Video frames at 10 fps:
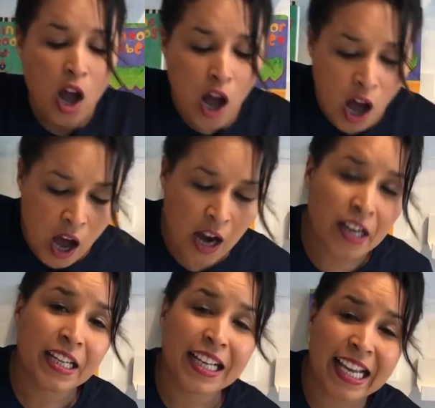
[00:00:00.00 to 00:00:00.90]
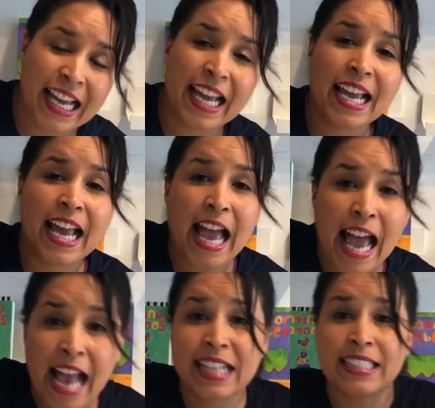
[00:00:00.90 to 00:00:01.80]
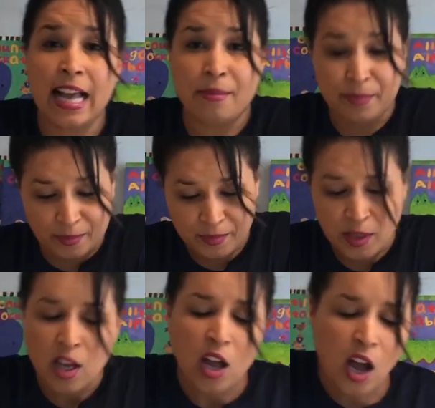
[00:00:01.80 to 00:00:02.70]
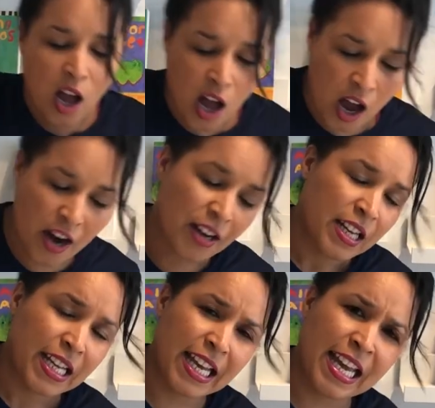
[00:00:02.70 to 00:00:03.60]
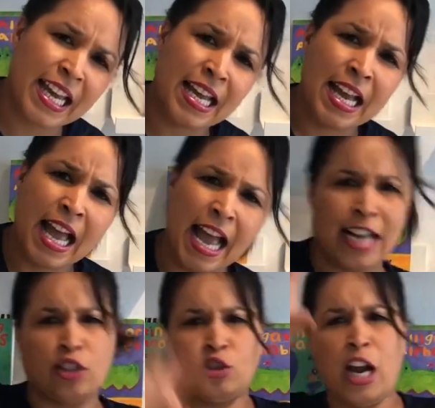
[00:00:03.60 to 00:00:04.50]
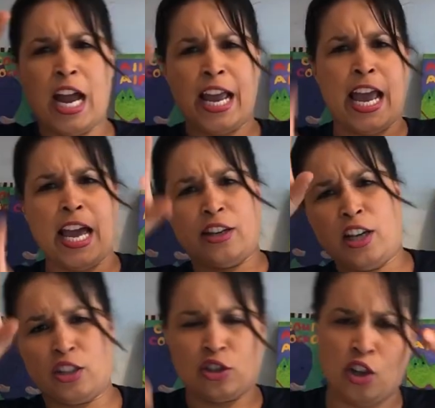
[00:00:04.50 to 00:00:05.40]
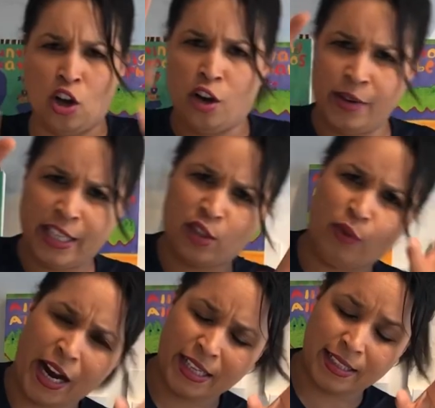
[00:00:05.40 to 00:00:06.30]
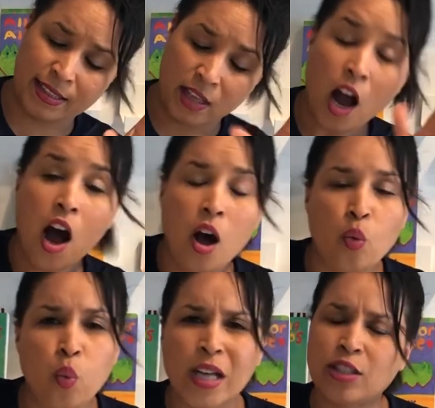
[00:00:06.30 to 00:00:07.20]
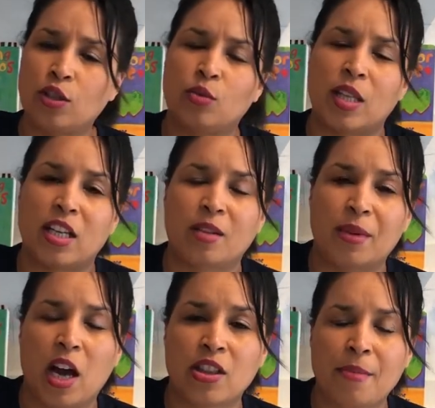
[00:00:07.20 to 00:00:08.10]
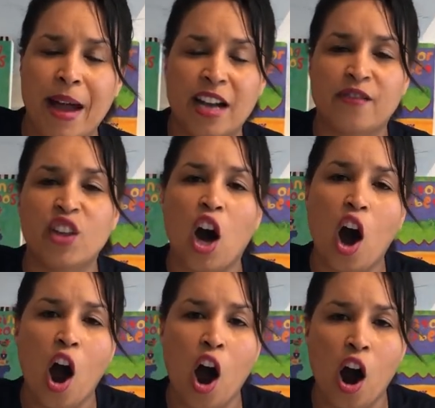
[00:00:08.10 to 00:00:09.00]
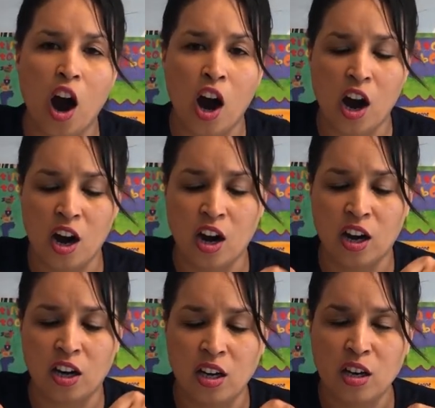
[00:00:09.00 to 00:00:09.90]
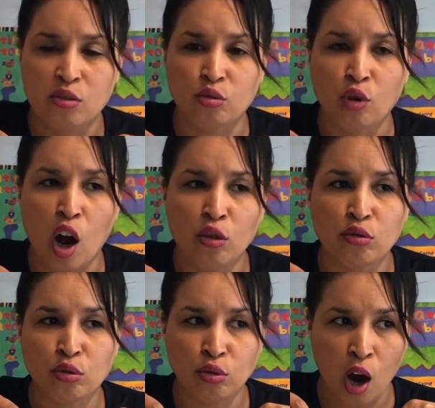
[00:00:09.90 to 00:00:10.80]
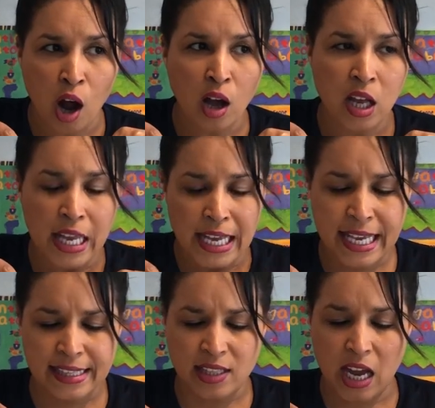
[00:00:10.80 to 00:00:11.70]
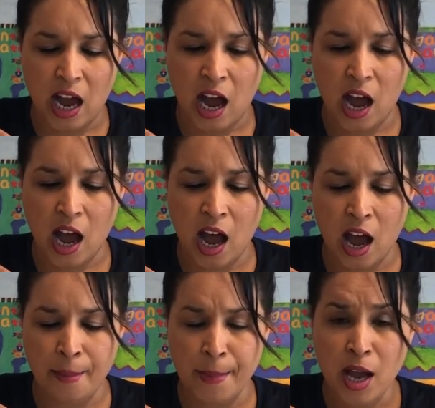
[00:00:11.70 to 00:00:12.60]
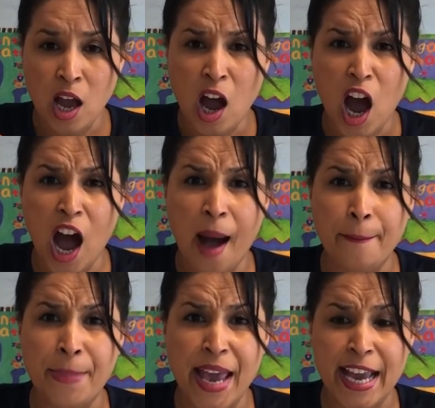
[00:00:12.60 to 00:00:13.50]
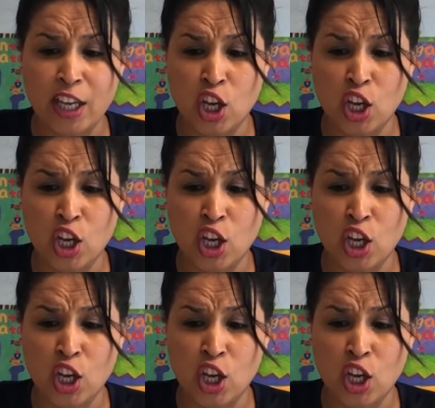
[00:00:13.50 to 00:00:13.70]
R-E-X, clap. R-E-X, Tyrannosaurus Rex. What do you think could be on the back of the R? R-R. It's a big,